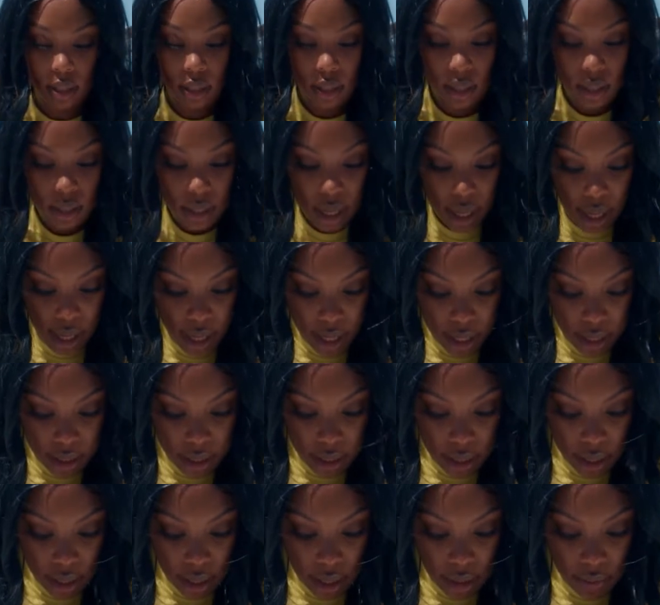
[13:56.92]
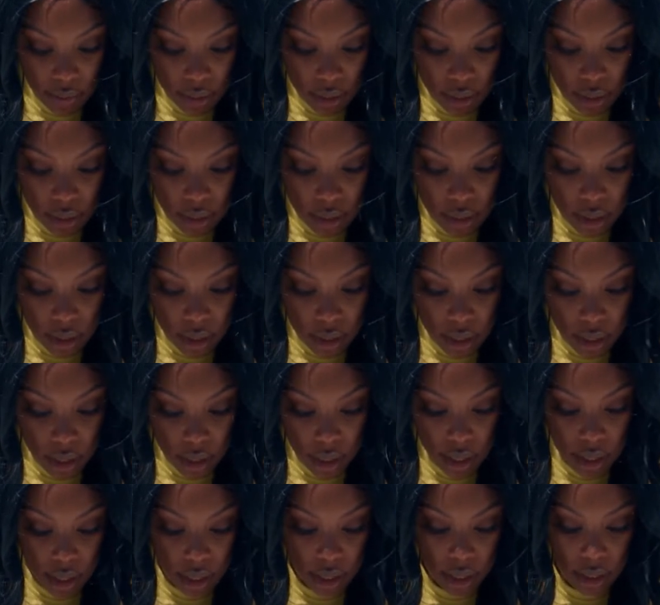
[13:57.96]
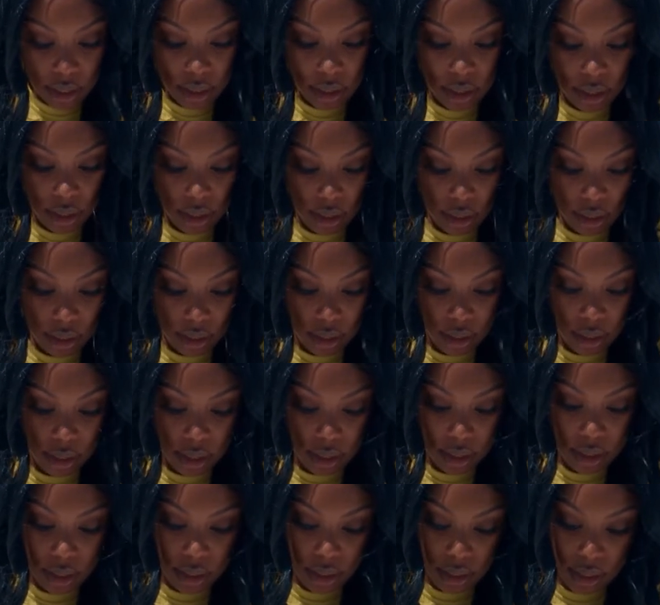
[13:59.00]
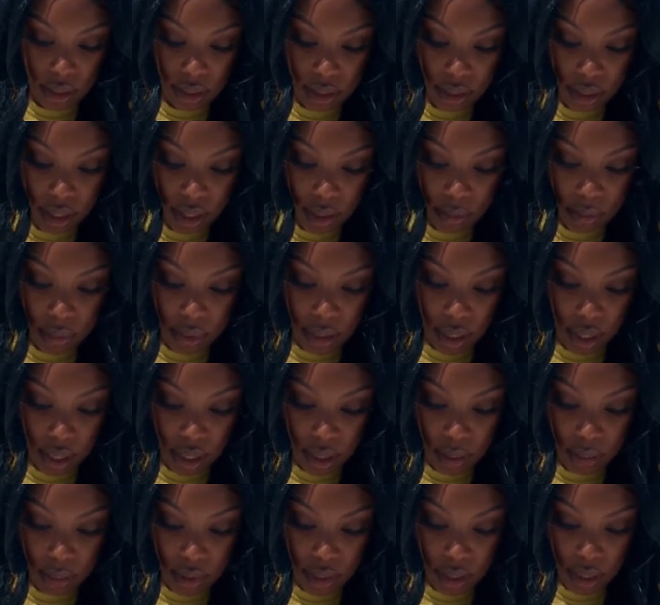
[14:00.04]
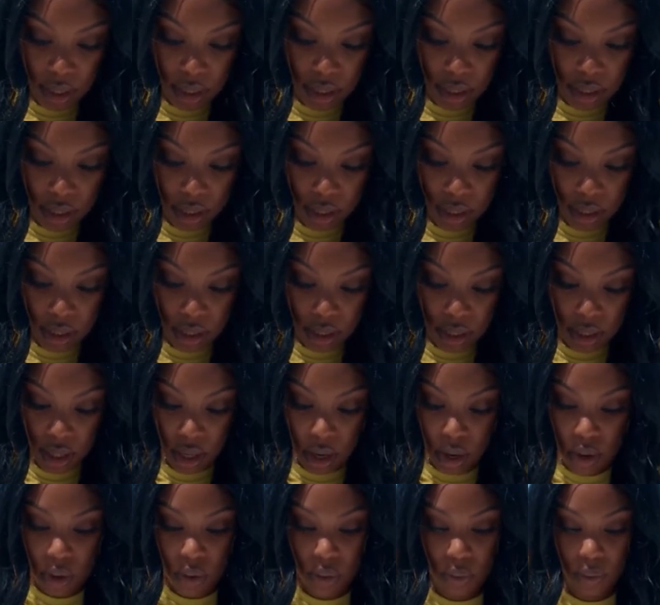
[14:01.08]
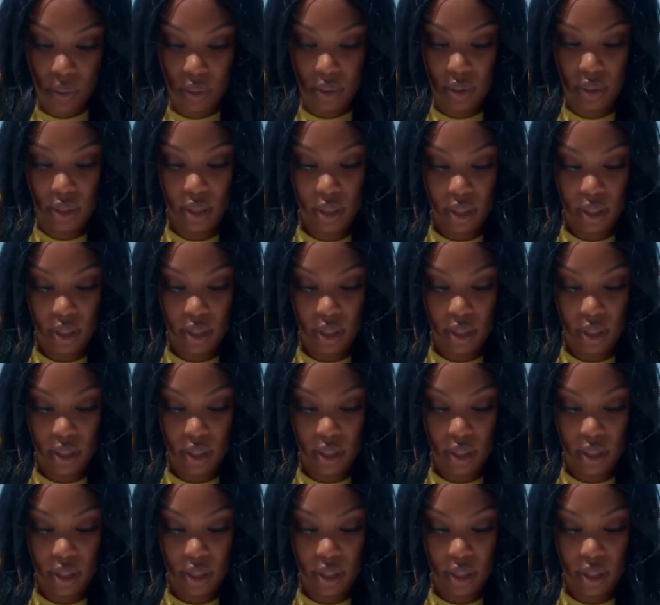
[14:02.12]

Because I love using colored acrylics and sometimes they just don't